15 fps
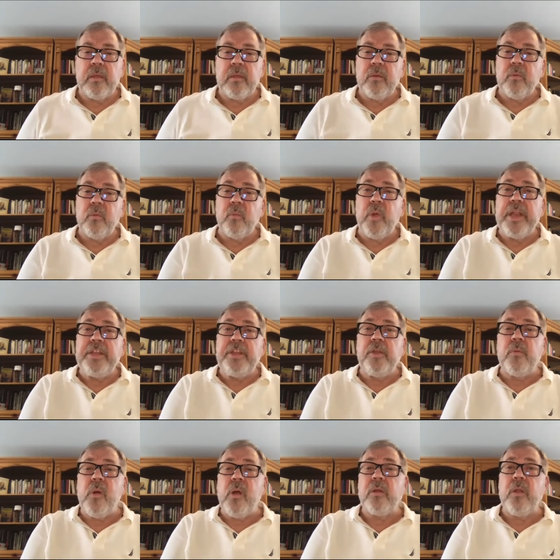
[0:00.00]
When you
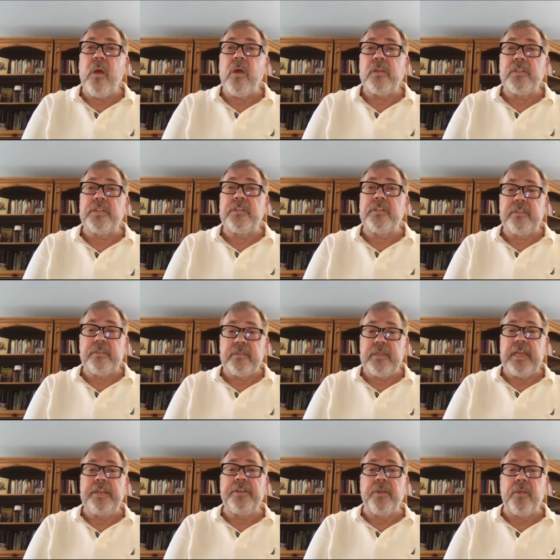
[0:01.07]
are lost in
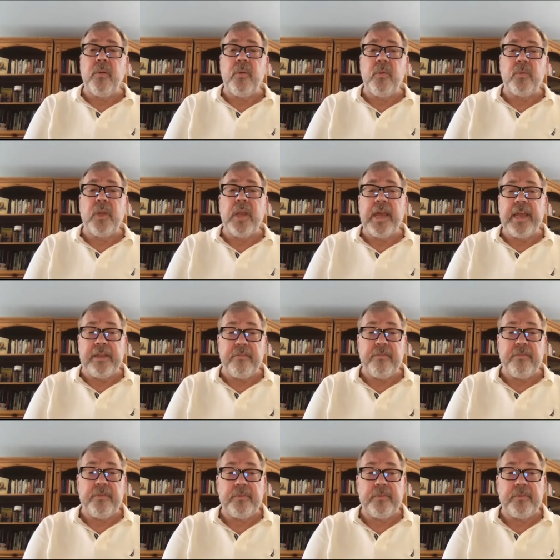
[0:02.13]
your own life,